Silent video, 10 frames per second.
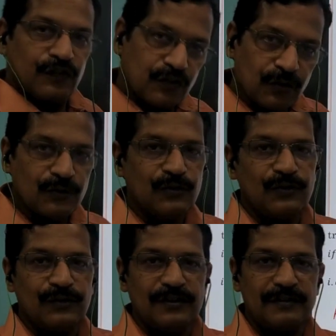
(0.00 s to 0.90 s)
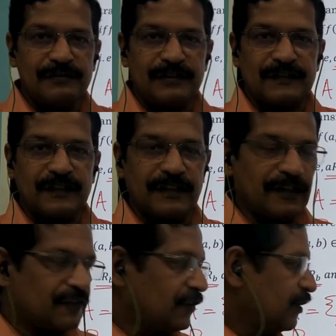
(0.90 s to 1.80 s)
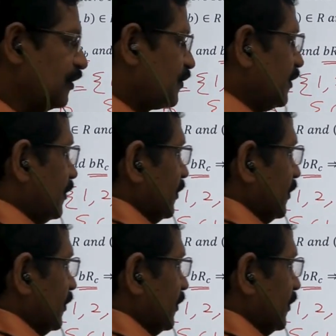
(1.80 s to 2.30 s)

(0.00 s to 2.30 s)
So this relation is